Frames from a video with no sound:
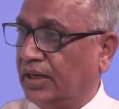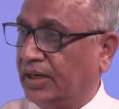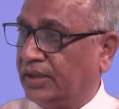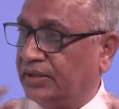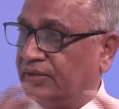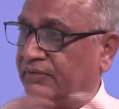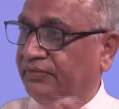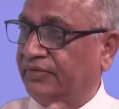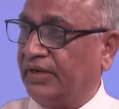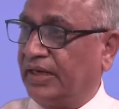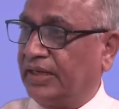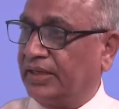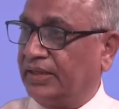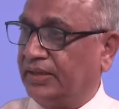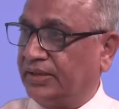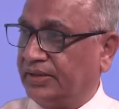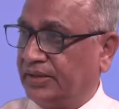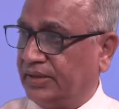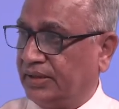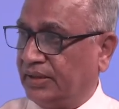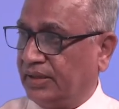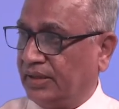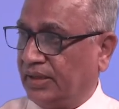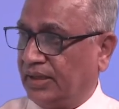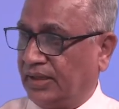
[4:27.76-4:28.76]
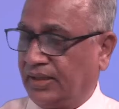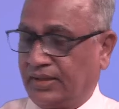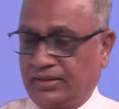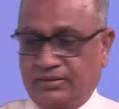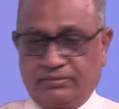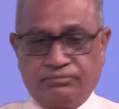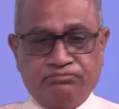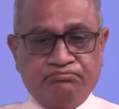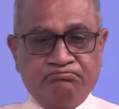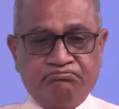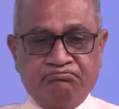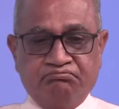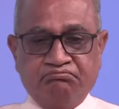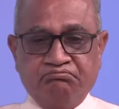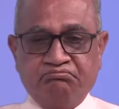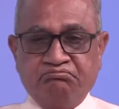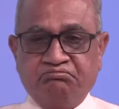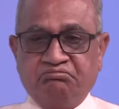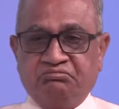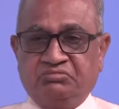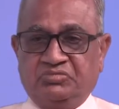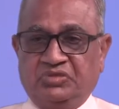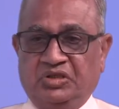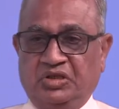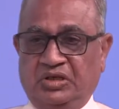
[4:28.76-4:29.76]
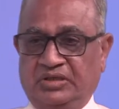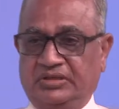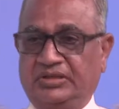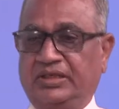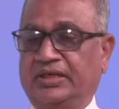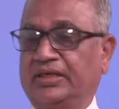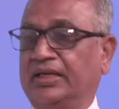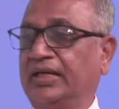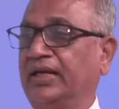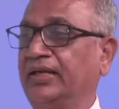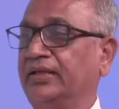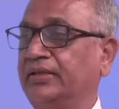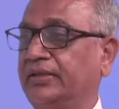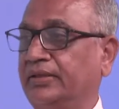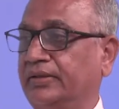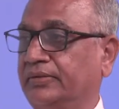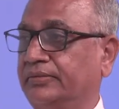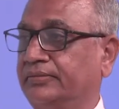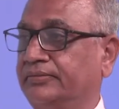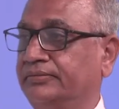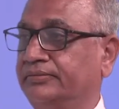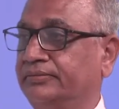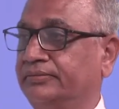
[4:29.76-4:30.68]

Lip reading: and the faculty are not that healthy.